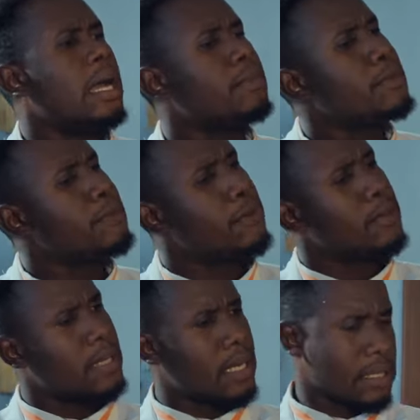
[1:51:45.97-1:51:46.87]
And
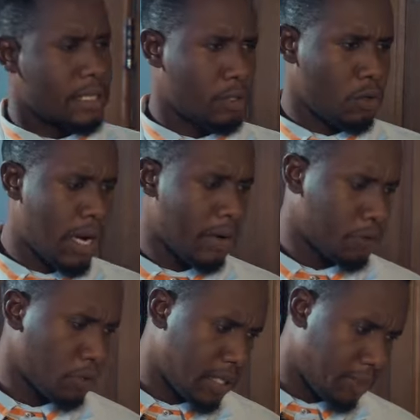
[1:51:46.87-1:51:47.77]
before that, you
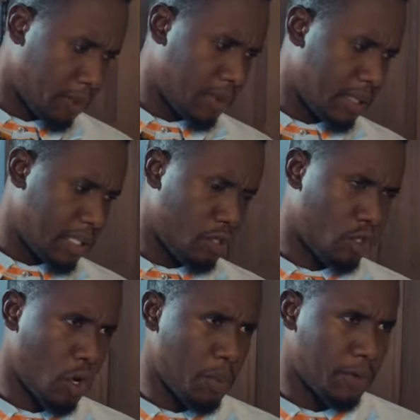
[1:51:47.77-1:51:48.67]
have to deposit the
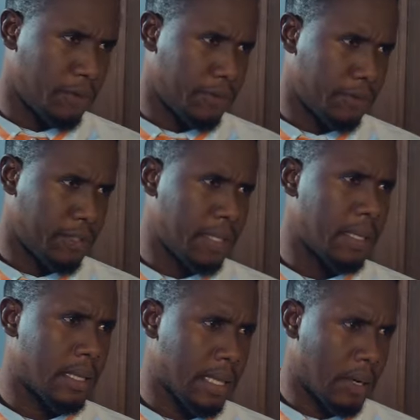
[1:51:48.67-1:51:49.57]
sum of
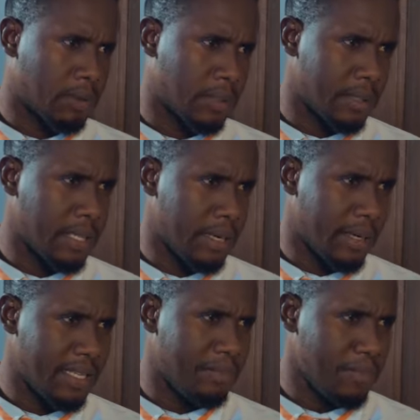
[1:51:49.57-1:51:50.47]
10,000 naira